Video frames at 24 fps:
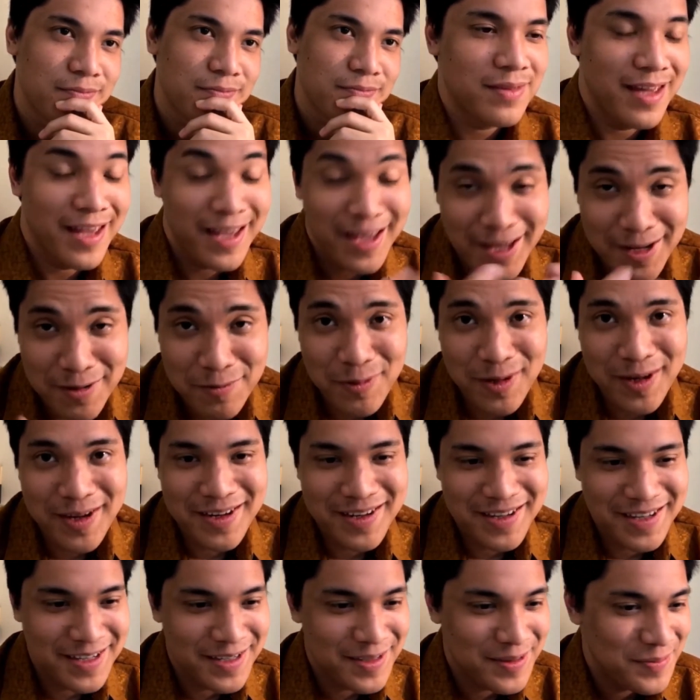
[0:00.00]
Anyway,
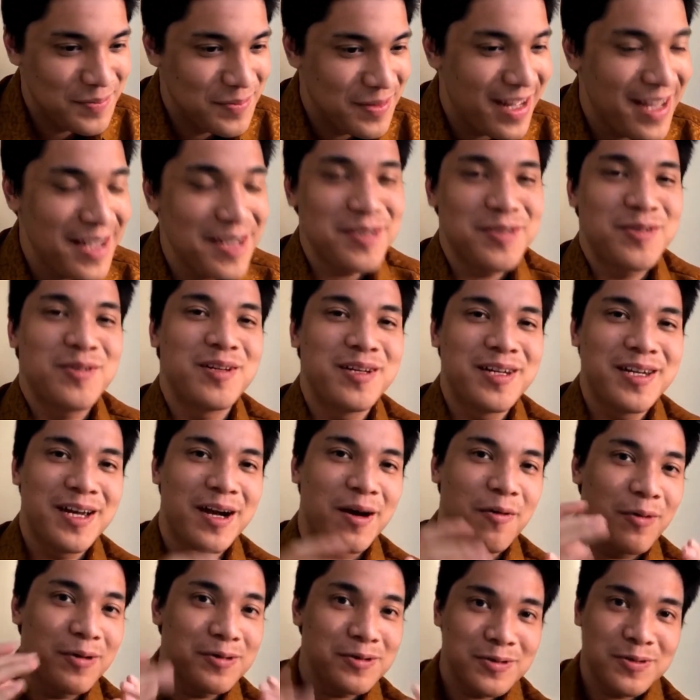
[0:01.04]
um, actually, I
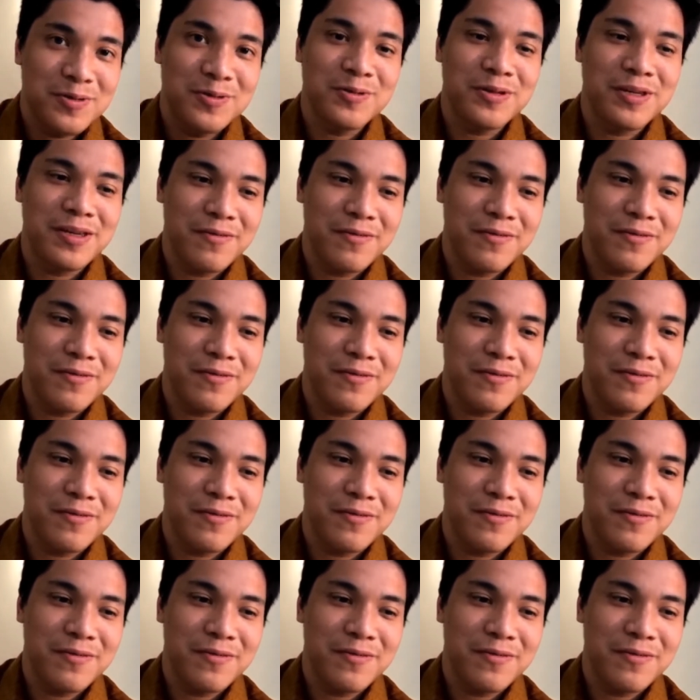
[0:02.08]
wanted to give